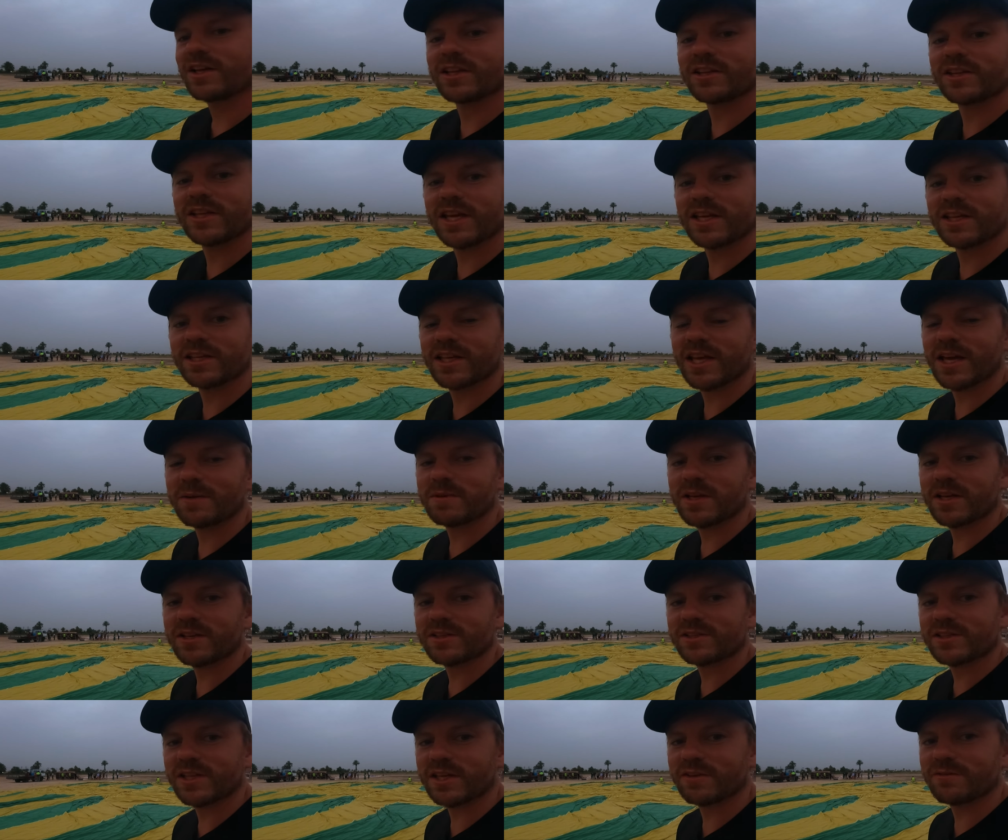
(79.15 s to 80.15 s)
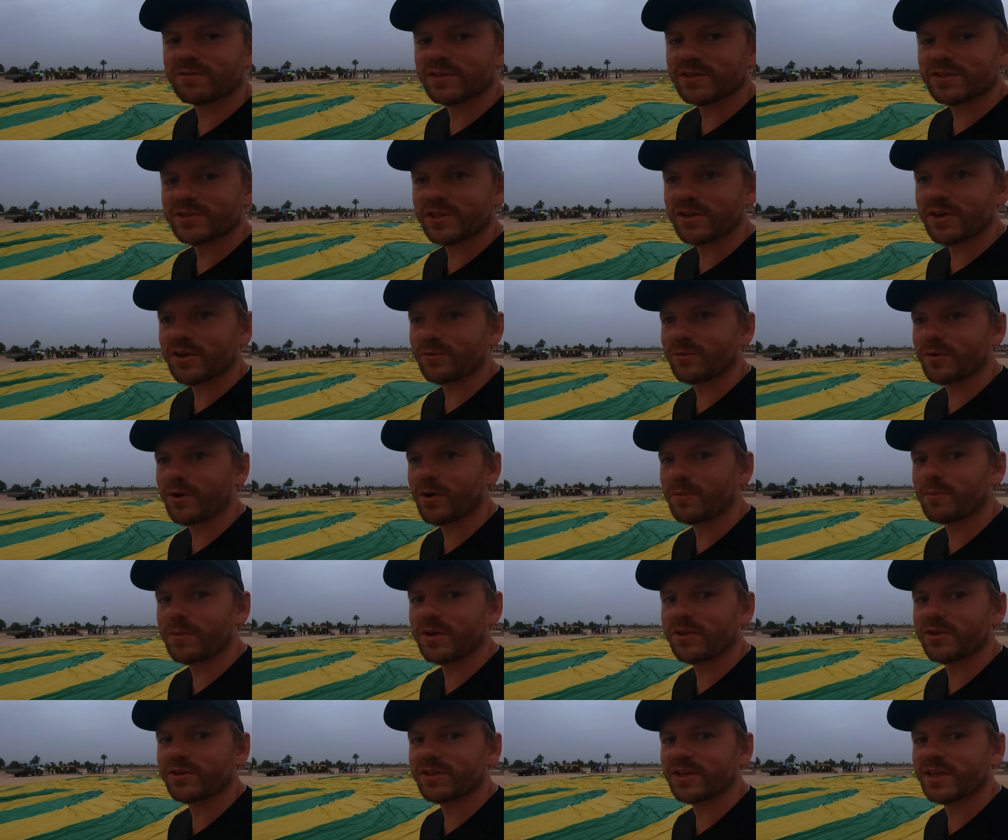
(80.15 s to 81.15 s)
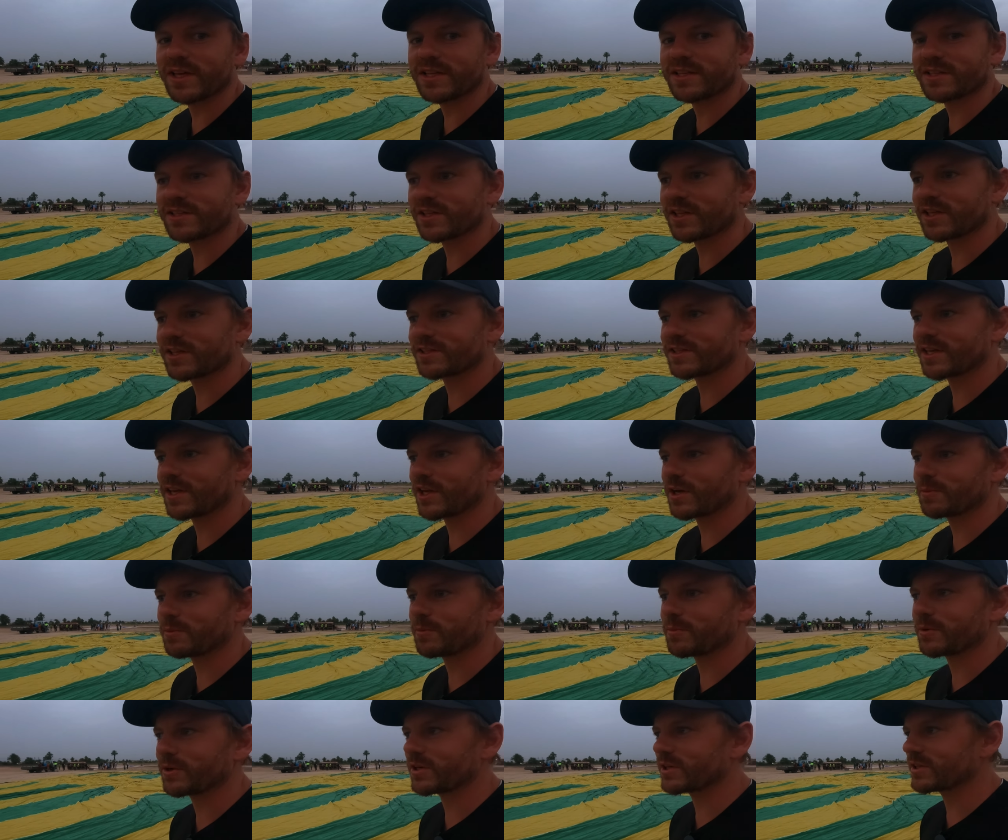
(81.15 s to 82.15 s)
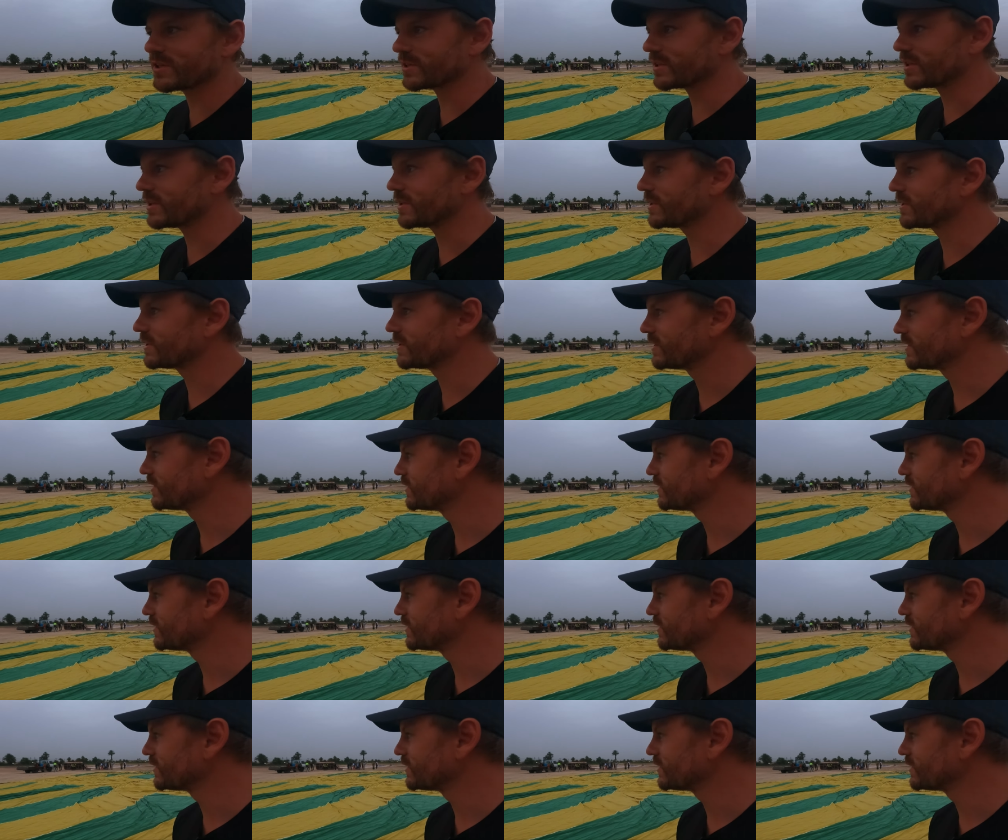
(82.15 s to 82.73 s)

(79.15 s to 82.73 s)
And they came down safely, so a month later they sent up a person.